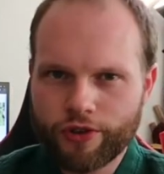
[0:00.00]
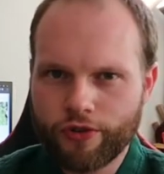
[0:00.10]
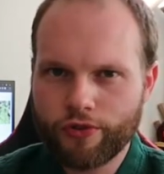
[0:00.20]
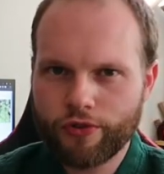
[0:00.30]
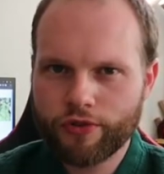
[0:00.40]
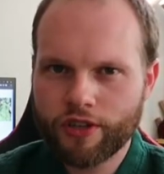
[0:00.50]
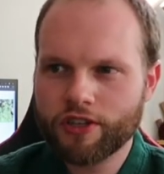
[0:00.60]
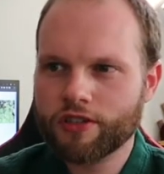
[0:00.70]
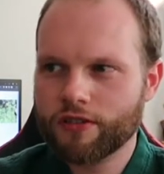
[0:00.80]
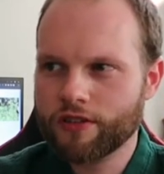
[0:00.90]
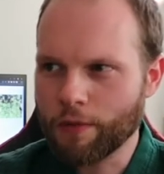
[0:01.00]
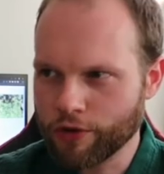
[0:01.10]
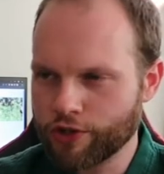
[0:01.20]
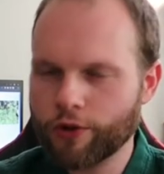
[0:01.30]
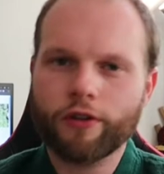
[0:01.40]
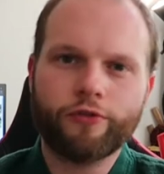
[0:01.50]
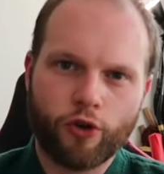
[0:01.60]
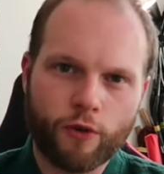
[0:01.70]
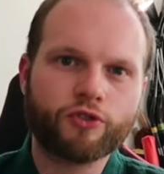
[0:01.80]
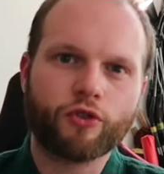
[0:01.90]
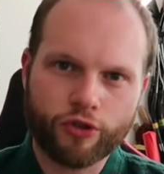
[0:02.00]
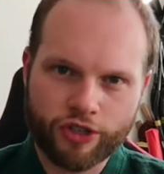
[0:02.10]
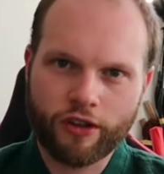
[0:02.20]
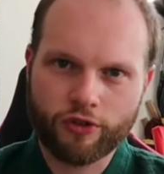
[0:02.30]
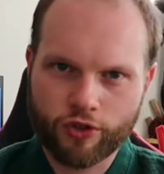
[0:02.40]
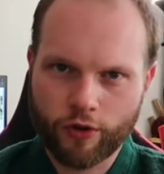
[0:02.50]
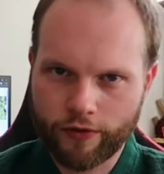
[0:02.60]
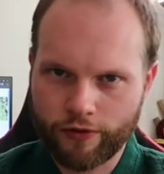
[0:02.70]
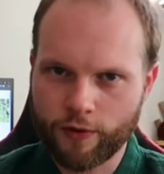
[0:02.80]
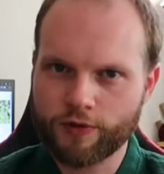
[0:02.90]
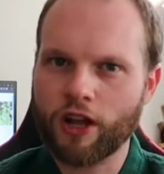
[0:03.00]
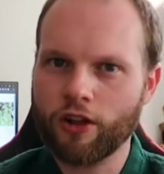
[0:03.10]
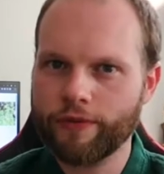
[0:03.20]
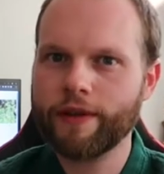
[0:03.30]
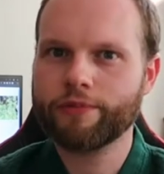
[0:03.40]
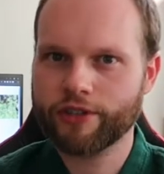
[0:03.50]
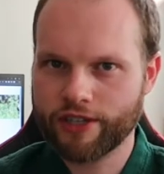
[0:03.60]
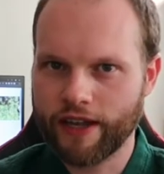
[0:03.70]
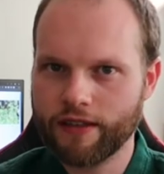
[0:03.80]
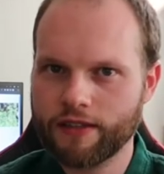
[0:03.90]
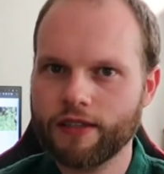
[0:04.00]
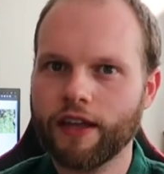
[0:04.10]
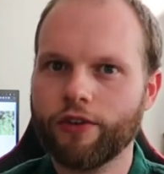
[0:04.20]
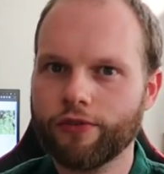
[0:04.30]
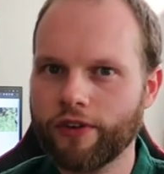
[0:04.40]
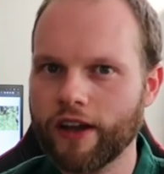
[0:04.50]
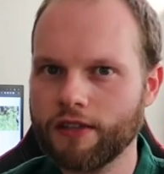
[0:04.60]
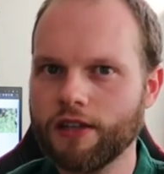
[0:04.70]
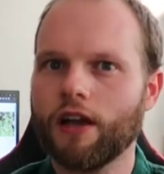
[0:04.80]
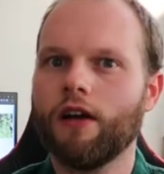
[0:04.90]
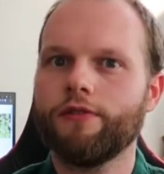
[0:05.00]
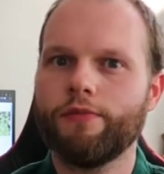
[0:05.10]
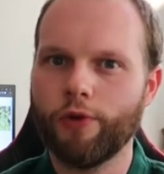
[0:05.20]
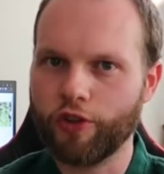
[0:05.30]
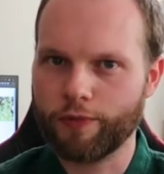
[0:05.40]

so these double sword forms or single sword forms all represent that you're fighting off